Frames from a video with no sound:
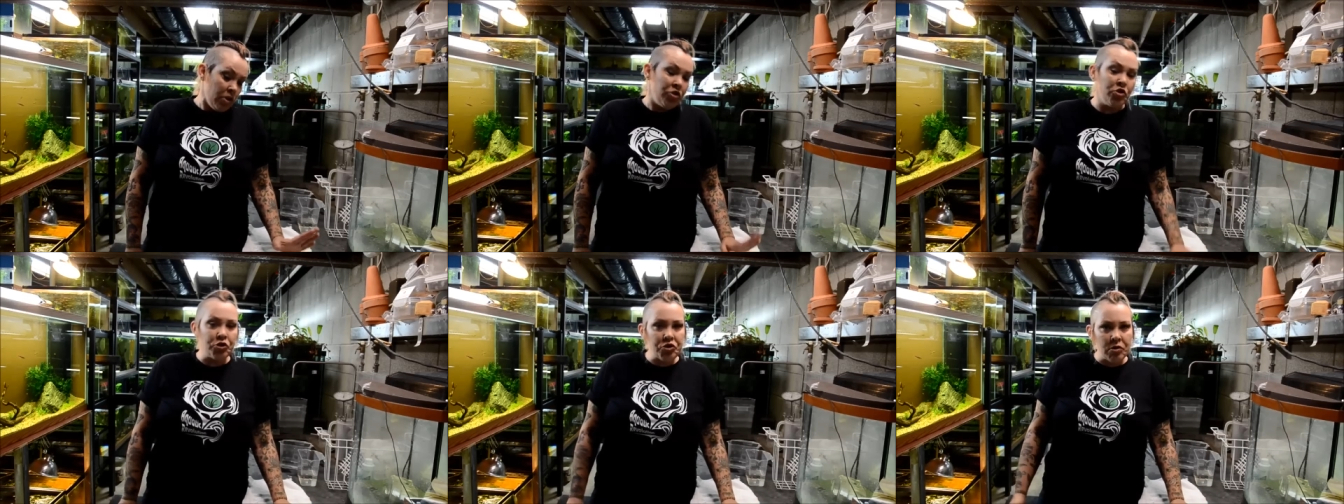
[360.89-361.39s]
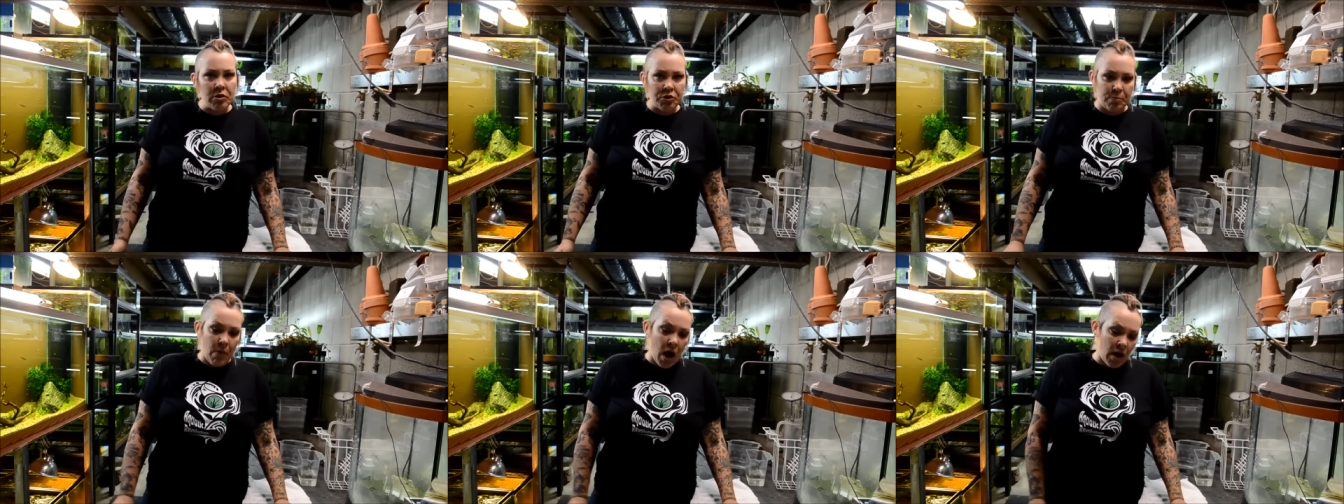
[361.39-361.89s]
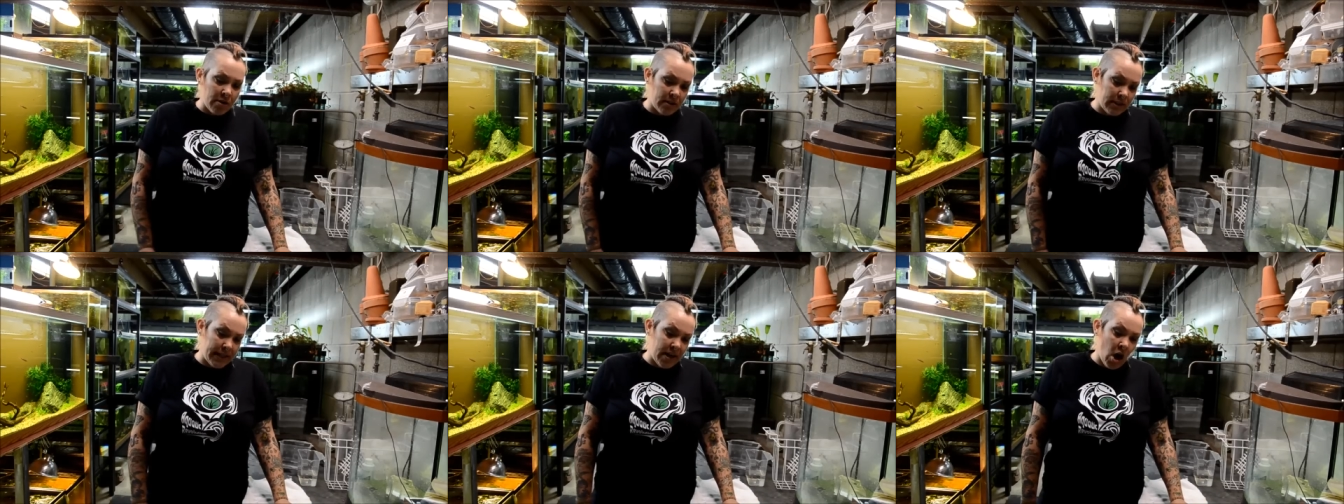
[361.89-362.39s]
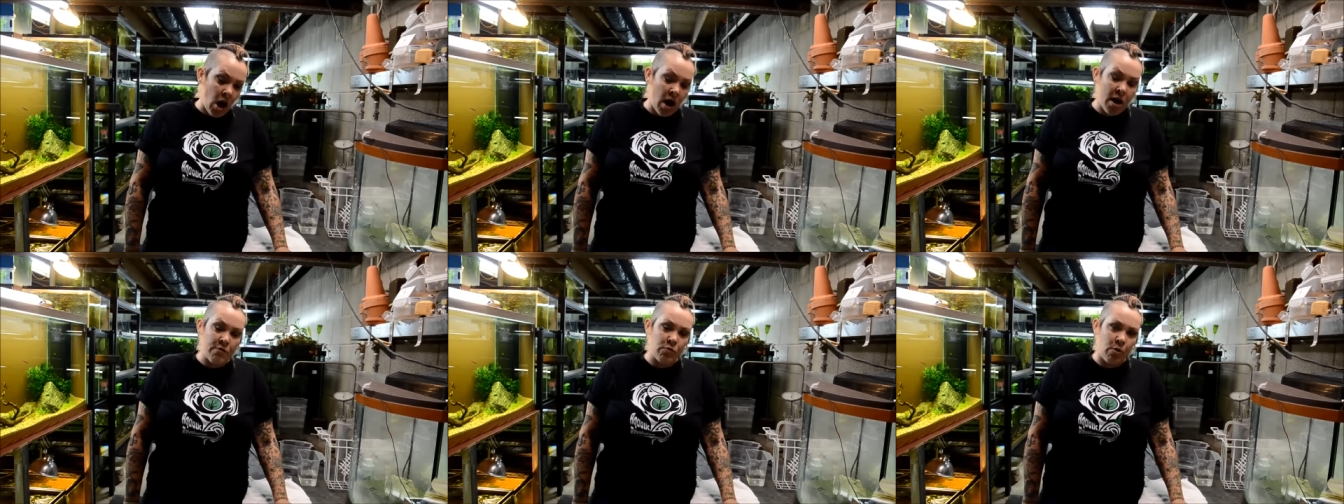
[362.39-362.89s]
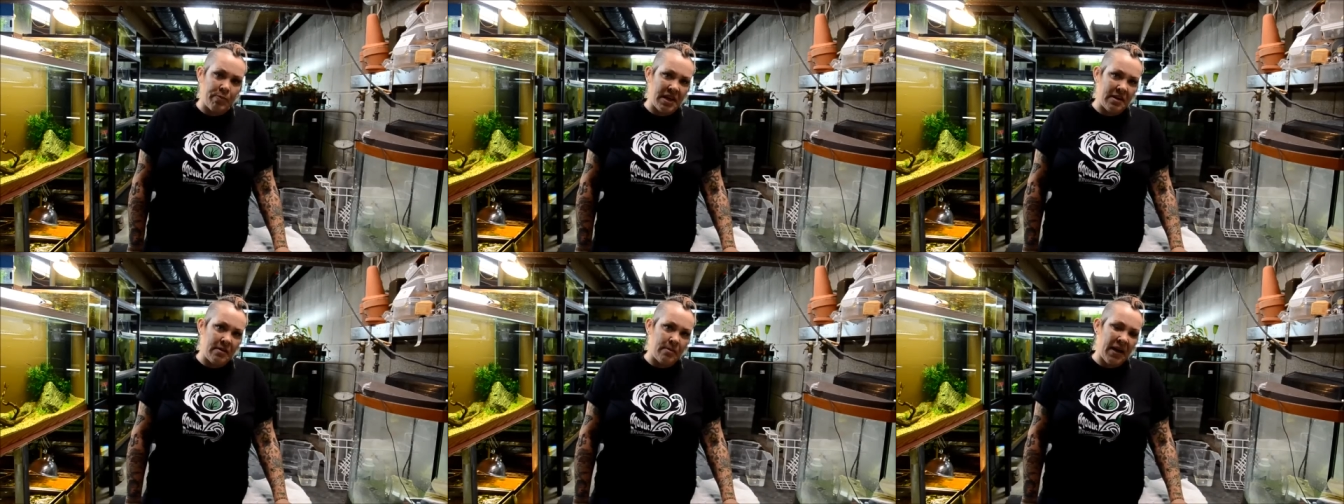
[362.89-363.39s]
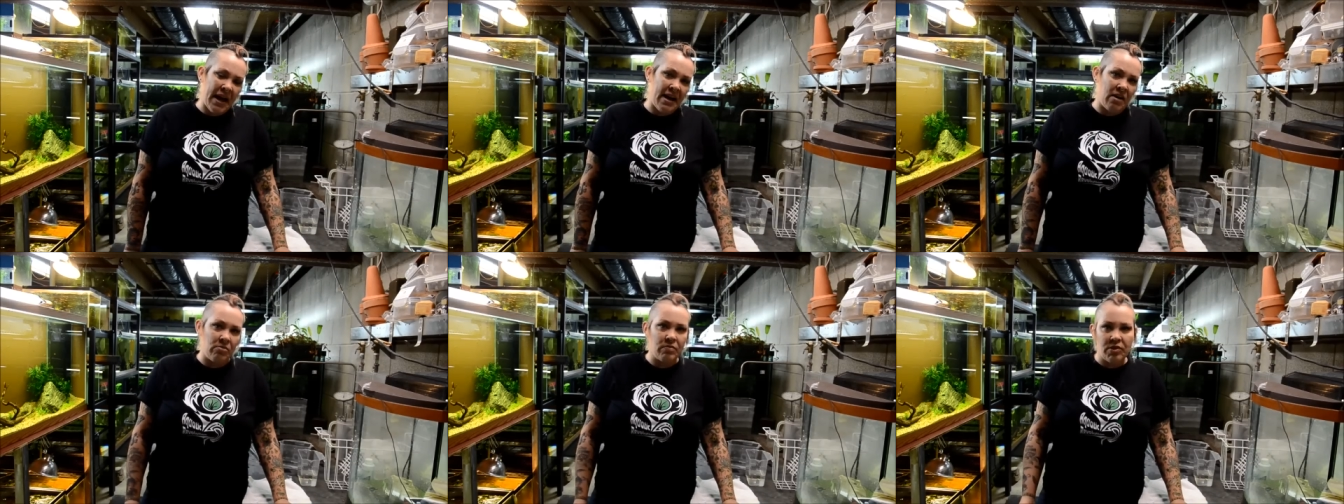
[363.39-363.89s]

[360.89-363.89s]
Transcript: Neutral to moderately hard will be about